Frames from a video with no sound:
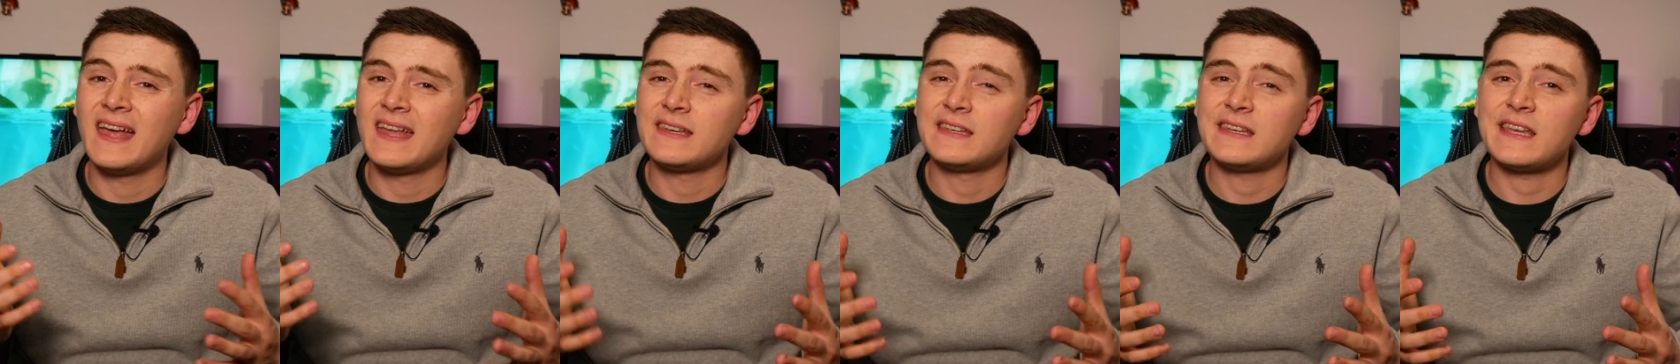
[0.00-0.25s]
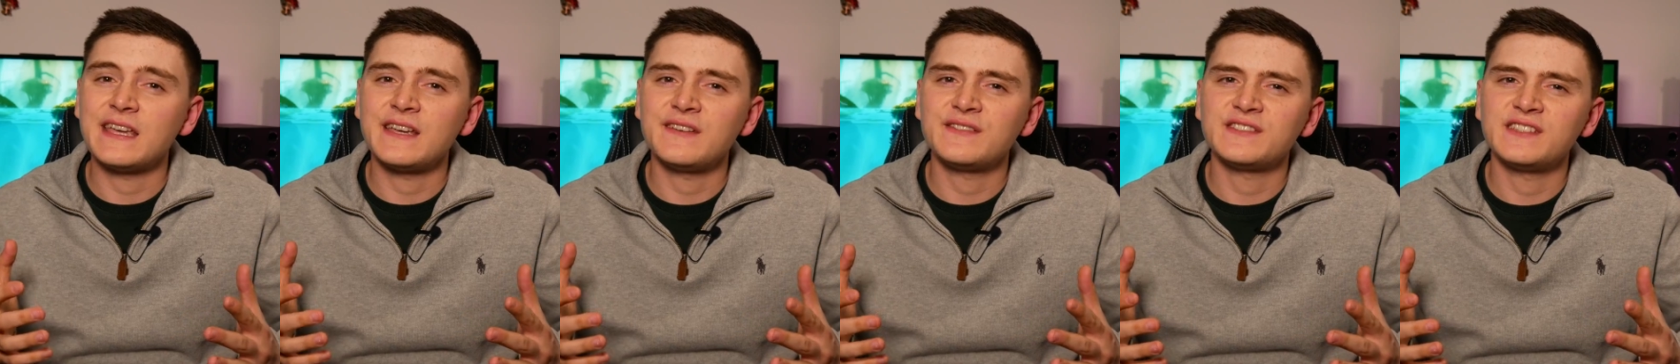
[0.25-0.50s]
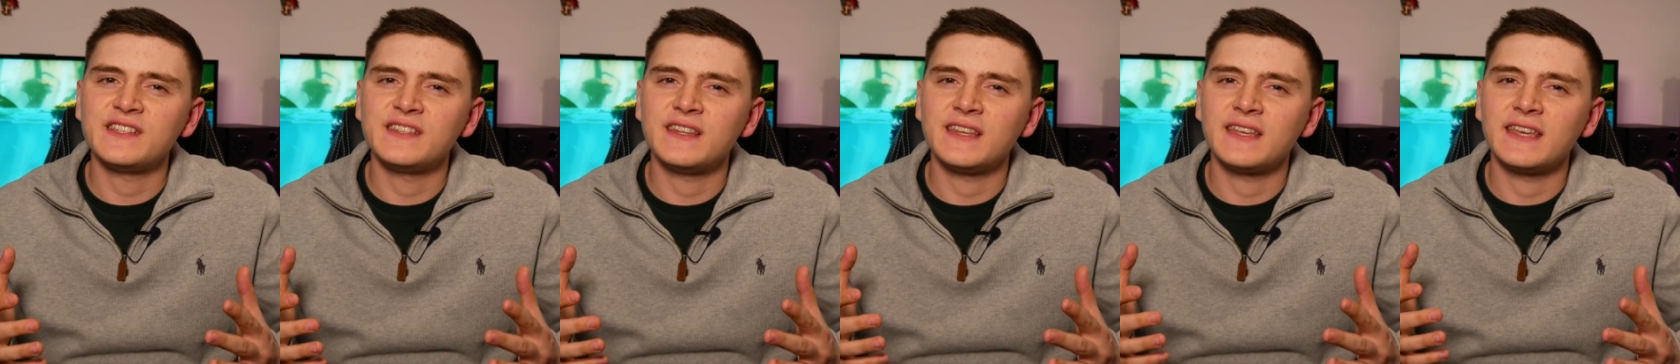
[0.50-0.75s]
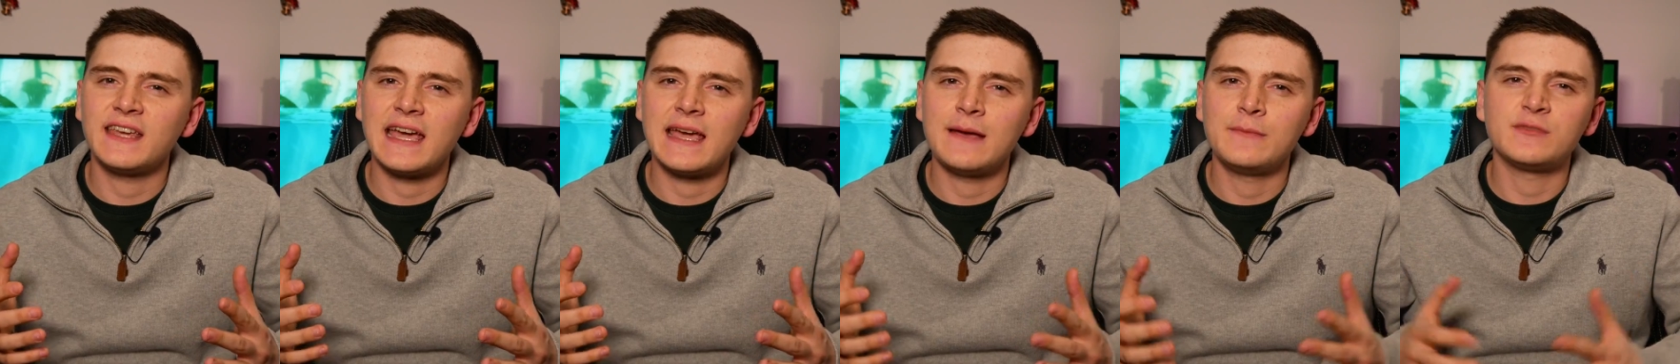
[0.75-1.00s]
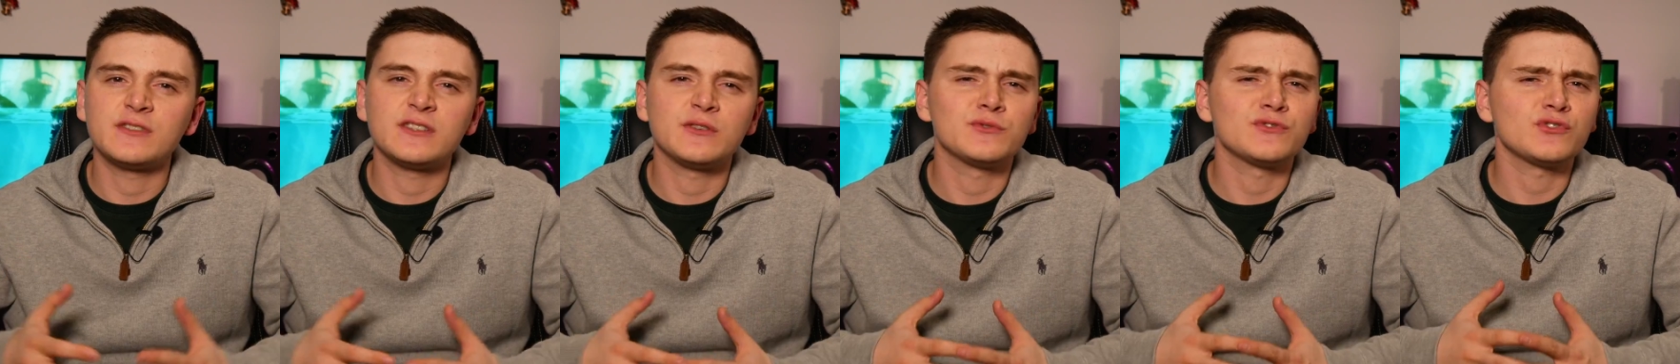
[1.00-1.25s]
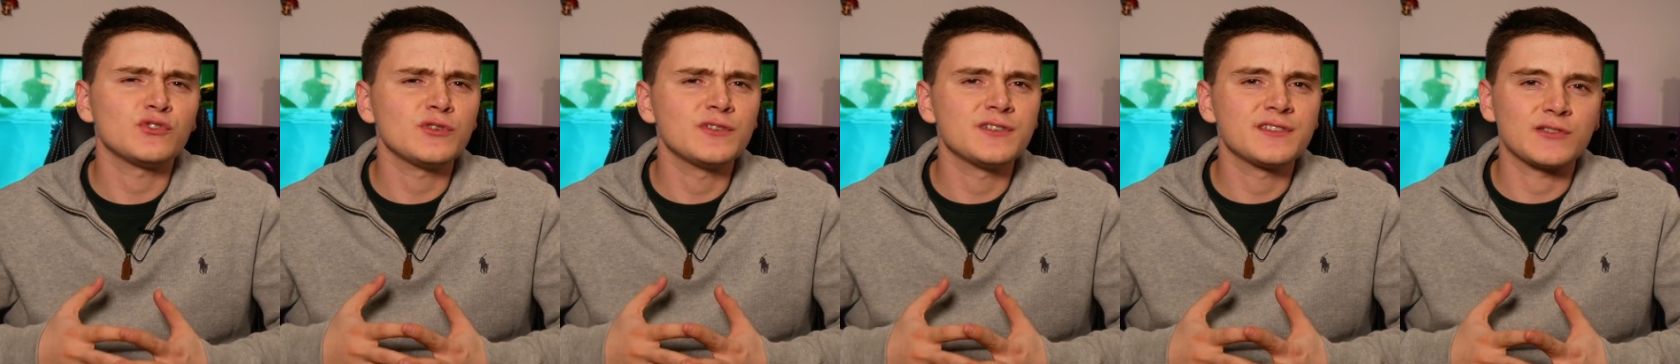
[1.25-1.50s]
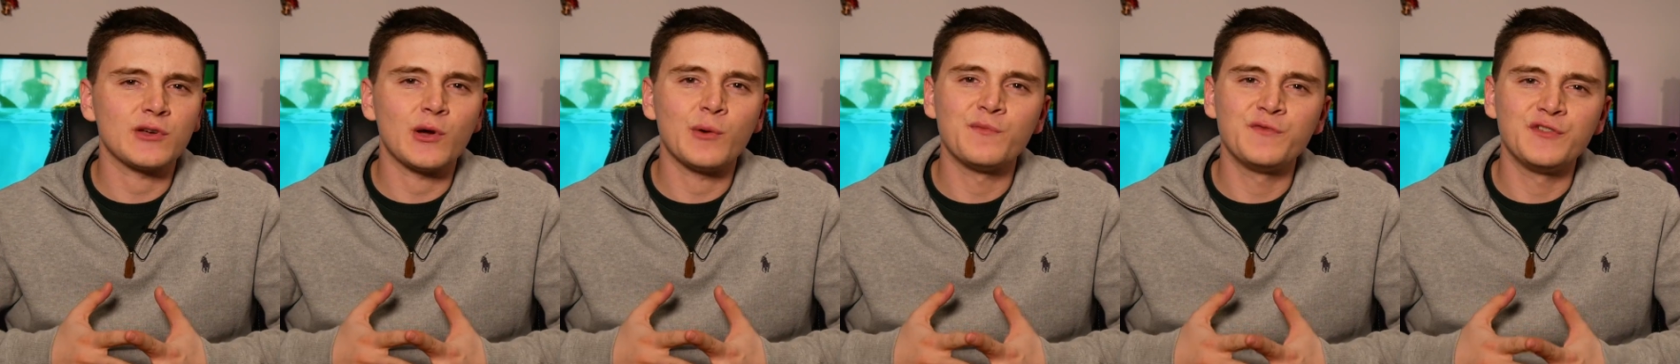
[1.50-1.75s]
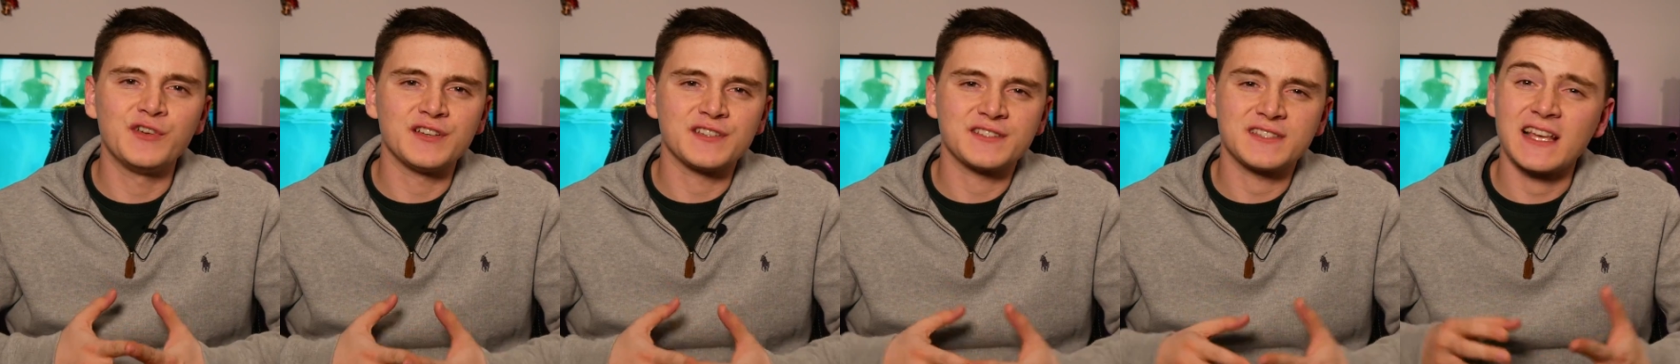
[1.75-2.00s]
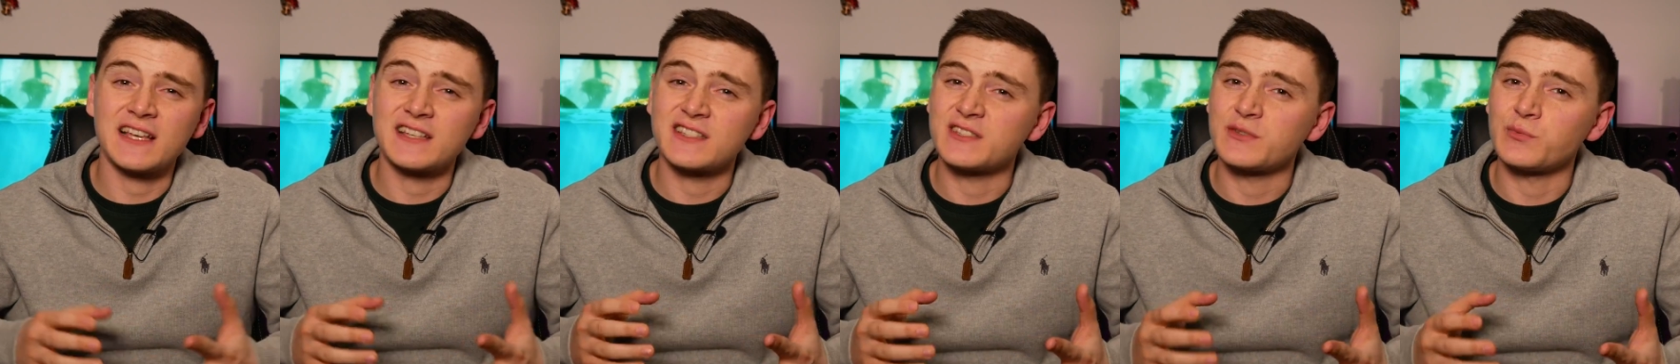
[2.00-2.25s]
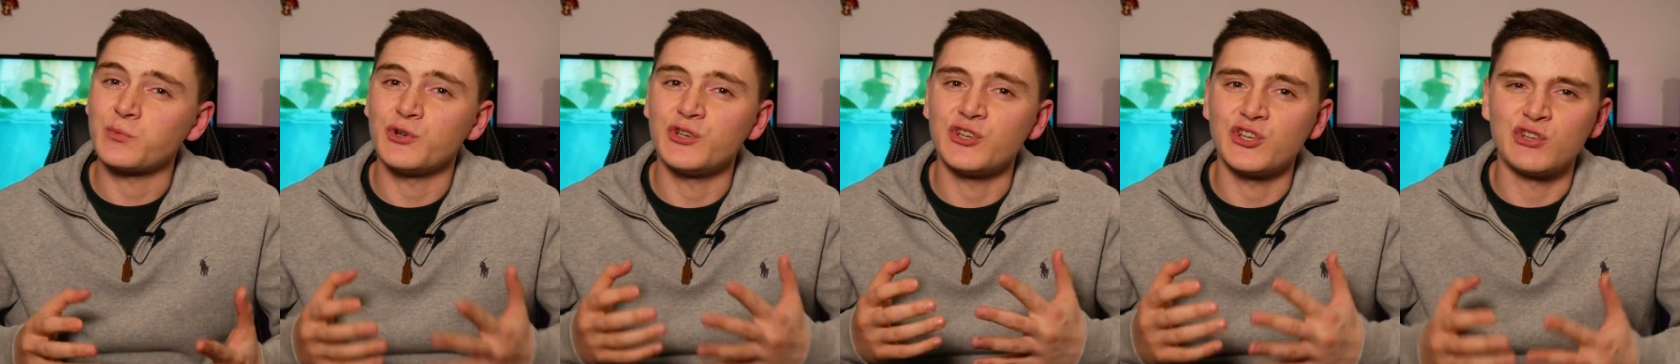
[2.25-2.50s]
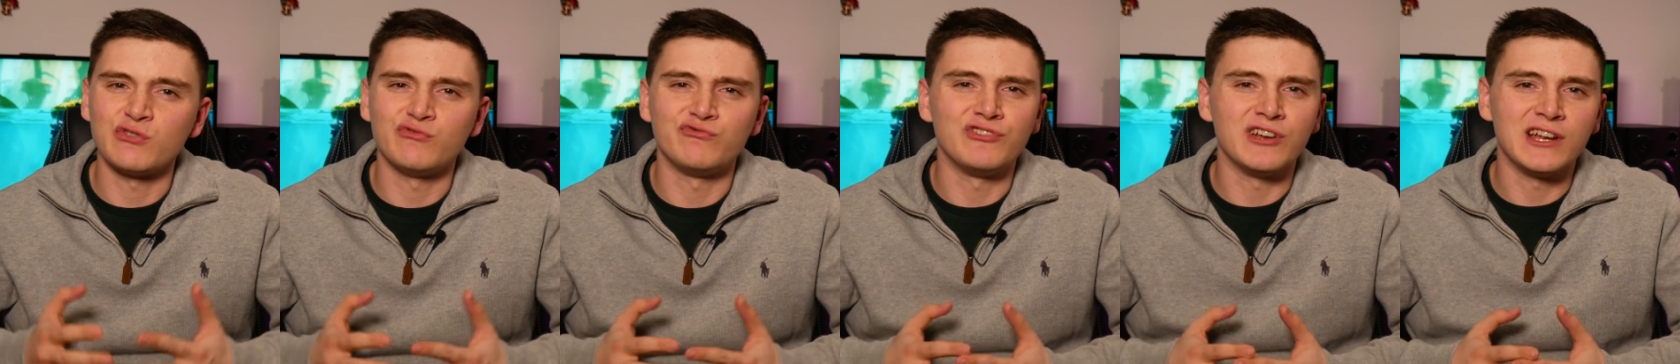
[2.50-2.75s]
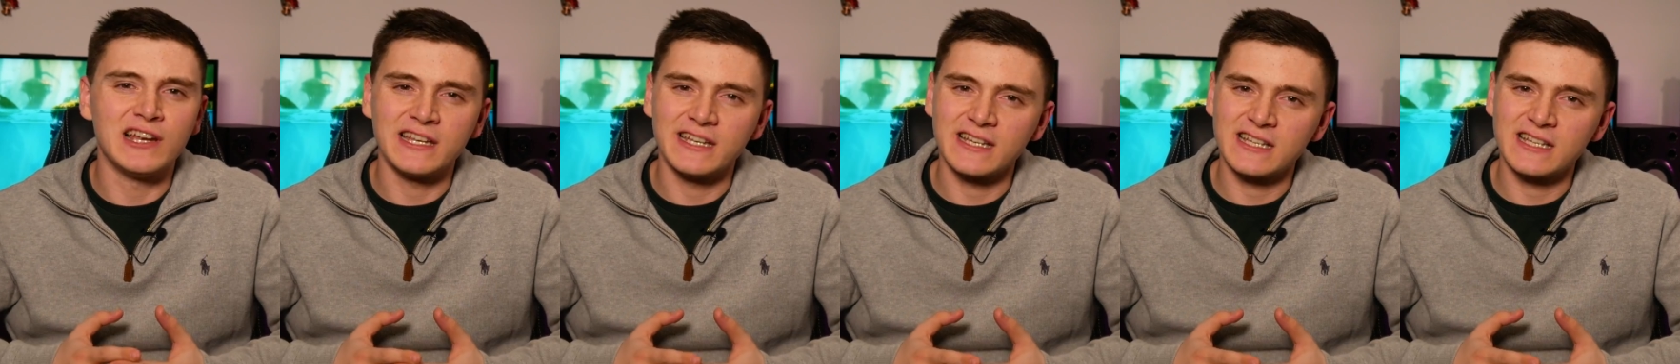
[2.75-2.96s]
Now you've seen the games, it was always obvious as to what you could really